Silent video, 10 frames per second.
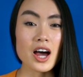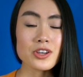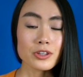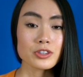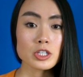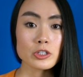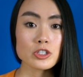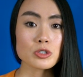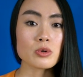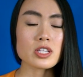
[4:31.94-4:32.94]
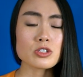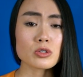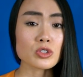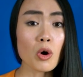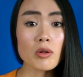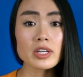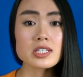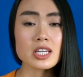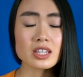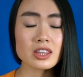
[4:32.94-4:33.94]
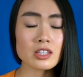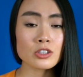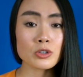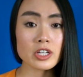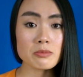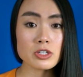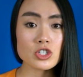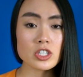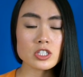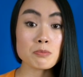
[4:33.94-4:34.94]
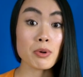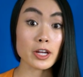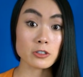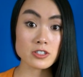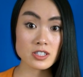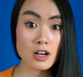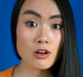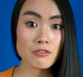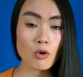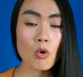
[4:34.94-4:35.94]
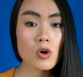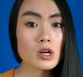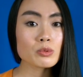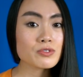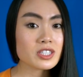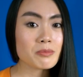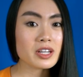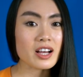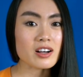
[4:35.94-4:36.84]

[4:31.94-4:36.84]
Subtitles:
Another thing you could do is you could totally take your images by yourself or with someone